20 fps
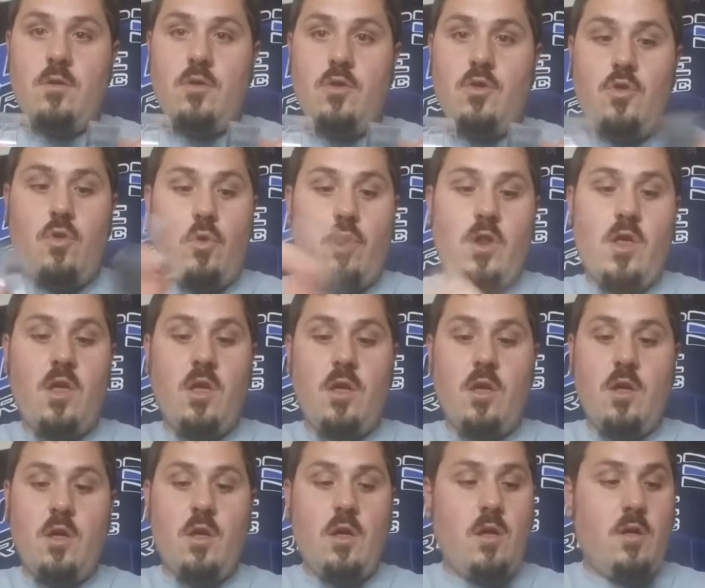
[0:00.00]
shorty,
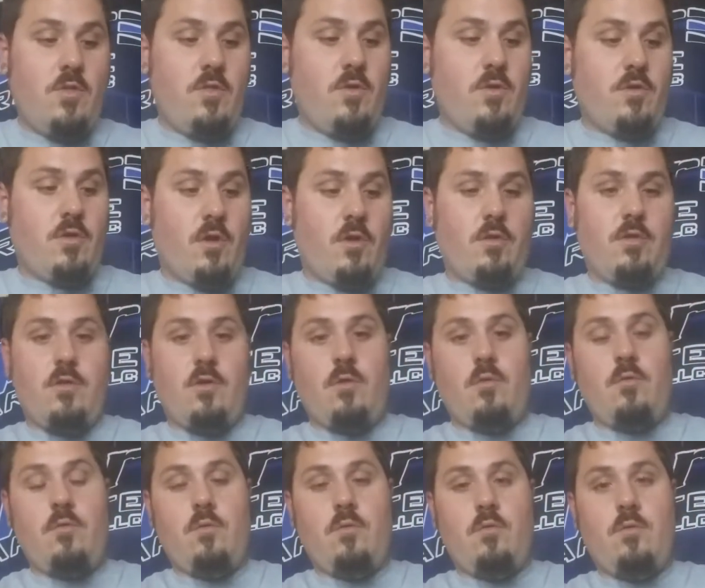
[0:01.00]
there's
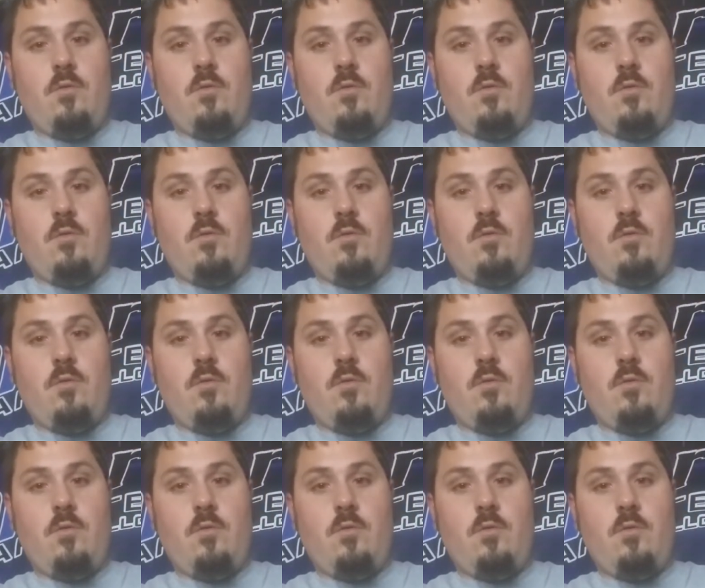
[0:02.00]
also